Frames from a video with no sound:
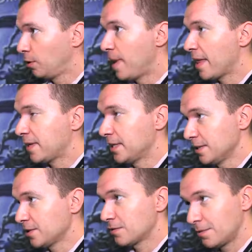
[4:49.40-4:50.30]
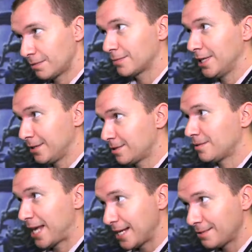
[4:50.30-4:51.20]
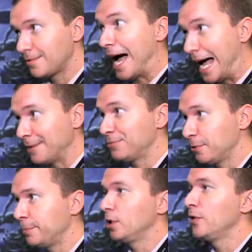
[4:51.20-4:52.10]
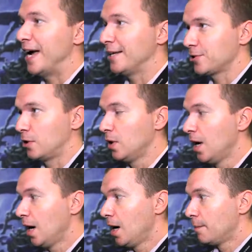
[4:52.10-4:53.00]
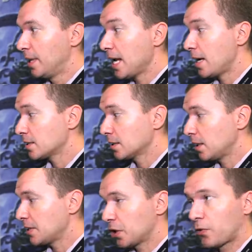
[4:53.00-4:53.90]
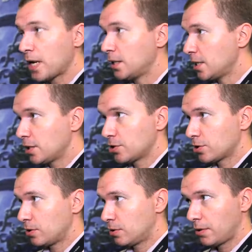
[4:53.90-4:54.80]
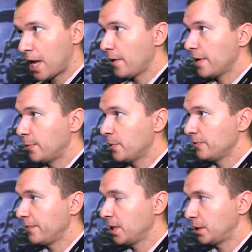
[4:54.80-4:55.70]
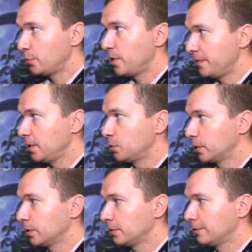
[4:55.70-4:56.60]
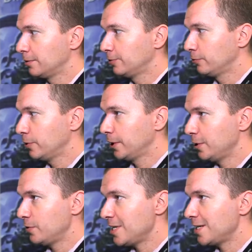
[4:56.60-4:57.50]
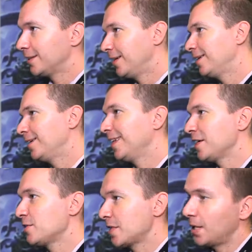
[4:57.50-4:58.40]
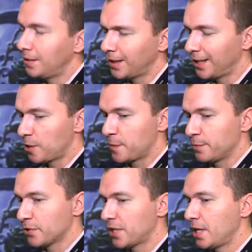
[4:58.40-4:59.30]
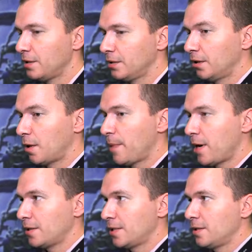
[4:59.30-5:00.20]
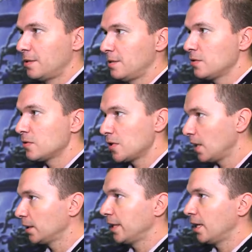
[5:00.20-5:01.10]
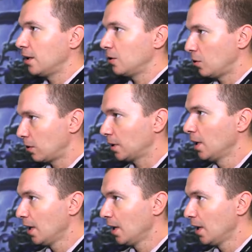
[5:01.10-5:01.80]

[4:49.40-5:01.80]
method takes time to build that. So, but yeah, it's a great niche or area that we fill, and we feel we're really unique. And like you say, and like a lot of people say, compare it to Zelda or